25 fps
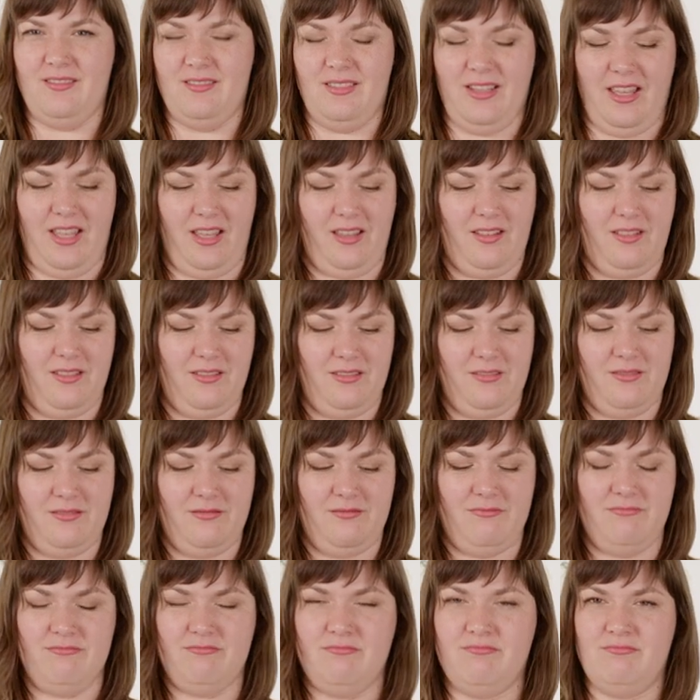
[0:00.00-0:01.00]
like
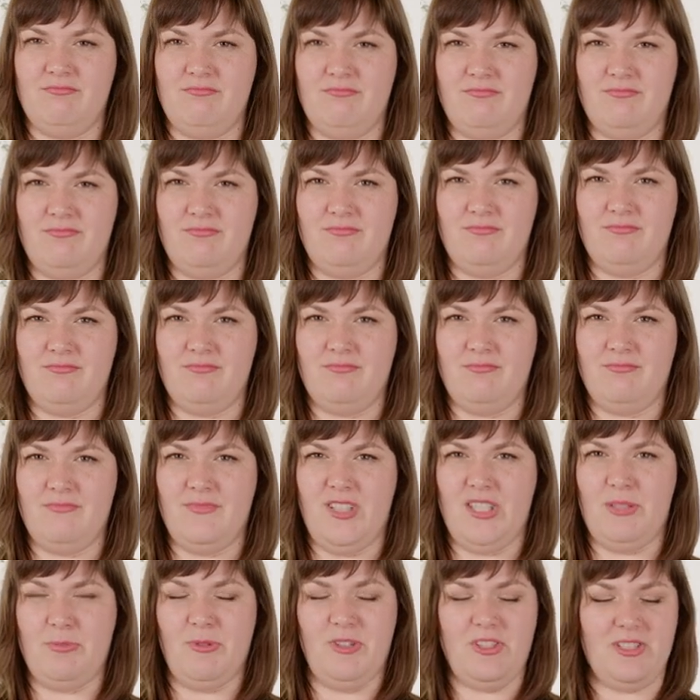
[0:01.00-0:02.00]

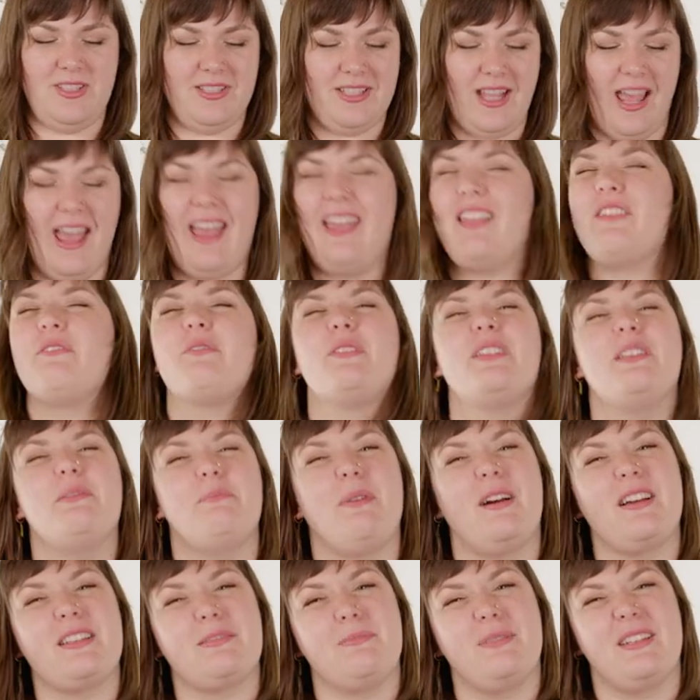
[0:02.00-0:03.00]
smushed. Does, and it really
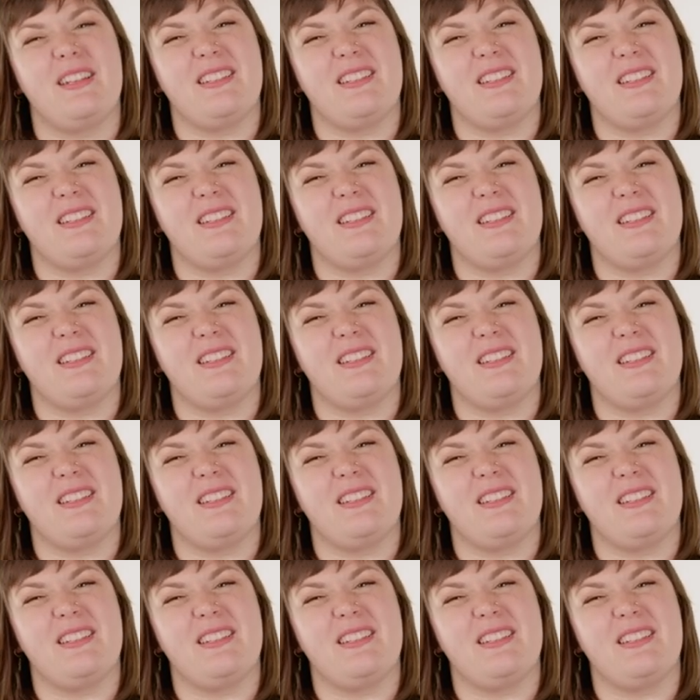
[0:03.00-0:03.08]
bugs me.